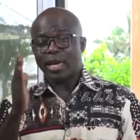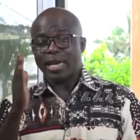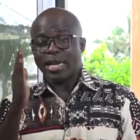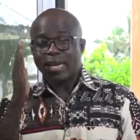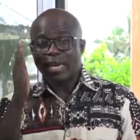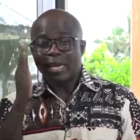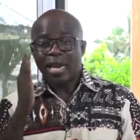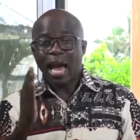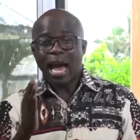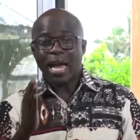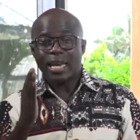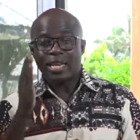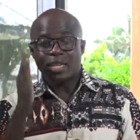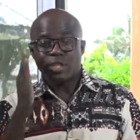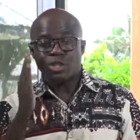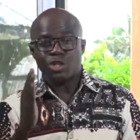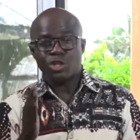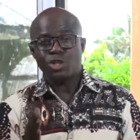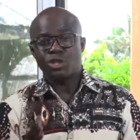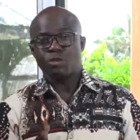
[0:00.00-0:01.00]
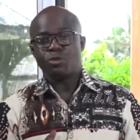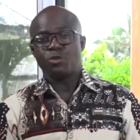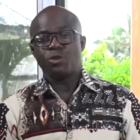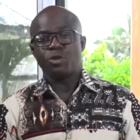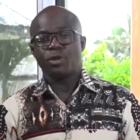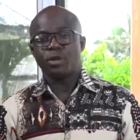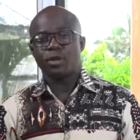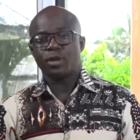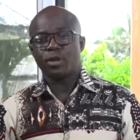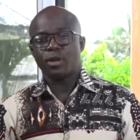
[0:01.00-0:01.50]
in line, in
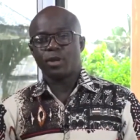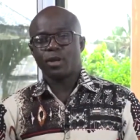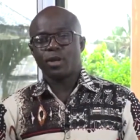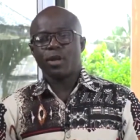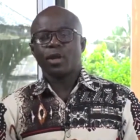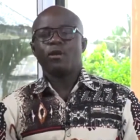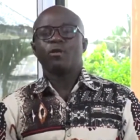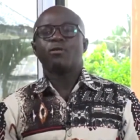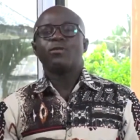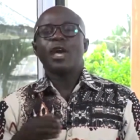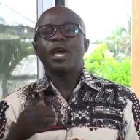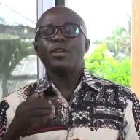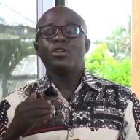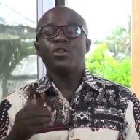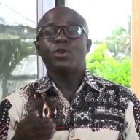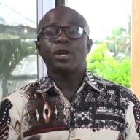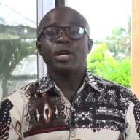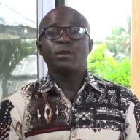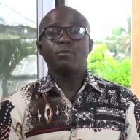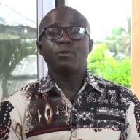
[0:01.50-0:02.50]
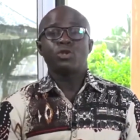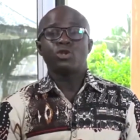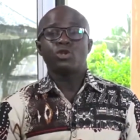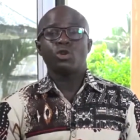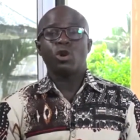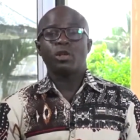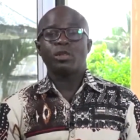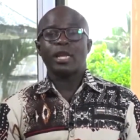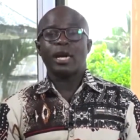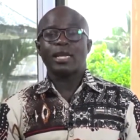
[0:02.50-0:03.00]
tune, then you can be
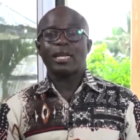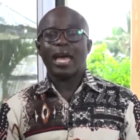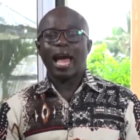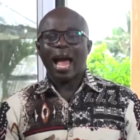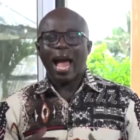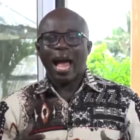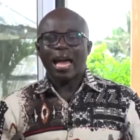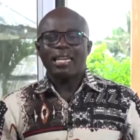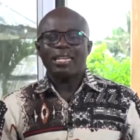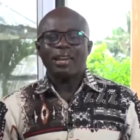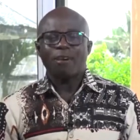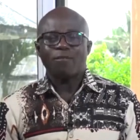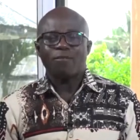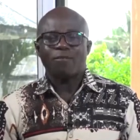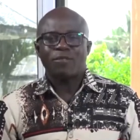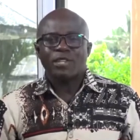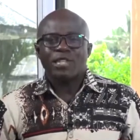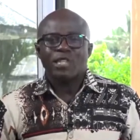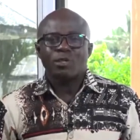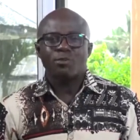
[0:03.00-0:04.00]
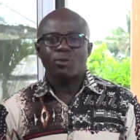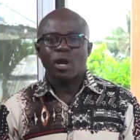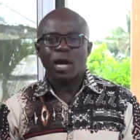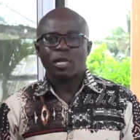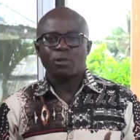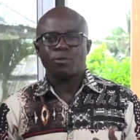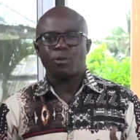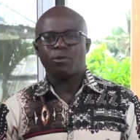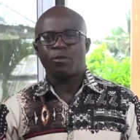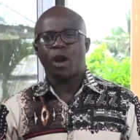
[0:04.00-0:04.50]
sure that the other visible
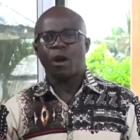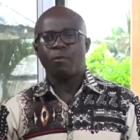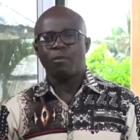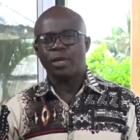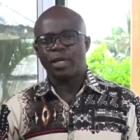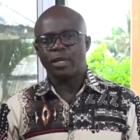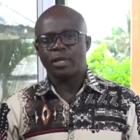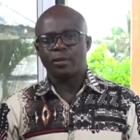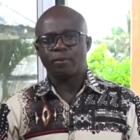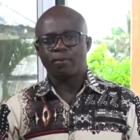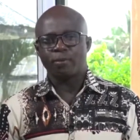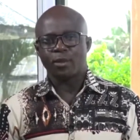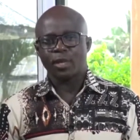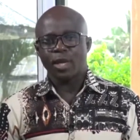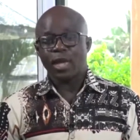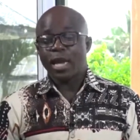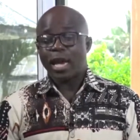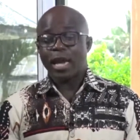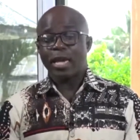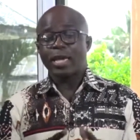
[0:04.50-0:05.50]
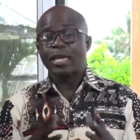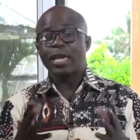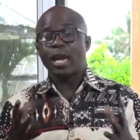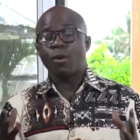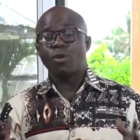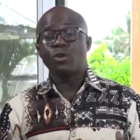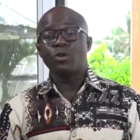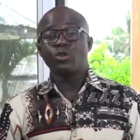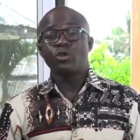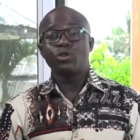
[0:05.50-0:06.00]
aspect of our being, and here
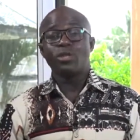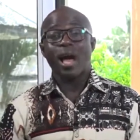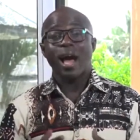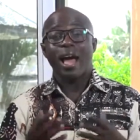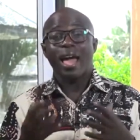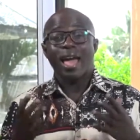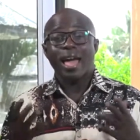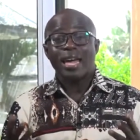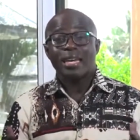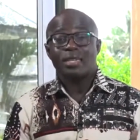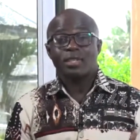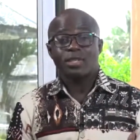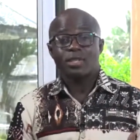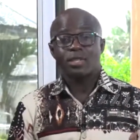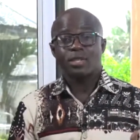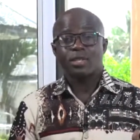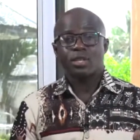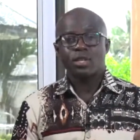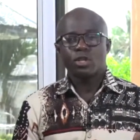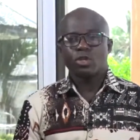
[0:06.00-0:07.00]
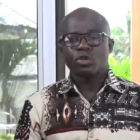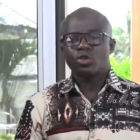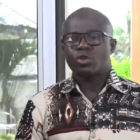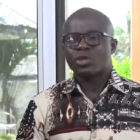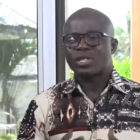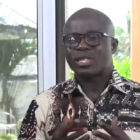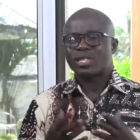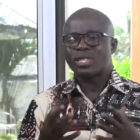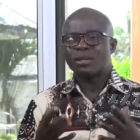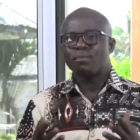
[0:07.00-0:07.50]
I want to use our hands to
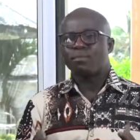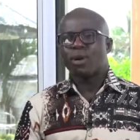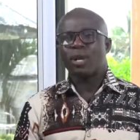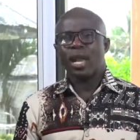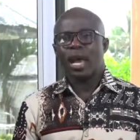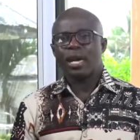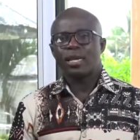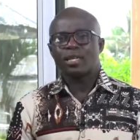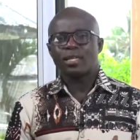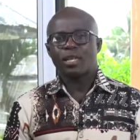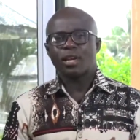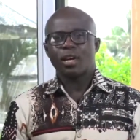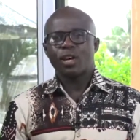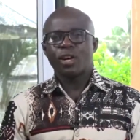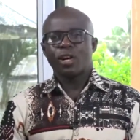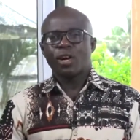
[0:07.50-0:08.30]
symbolize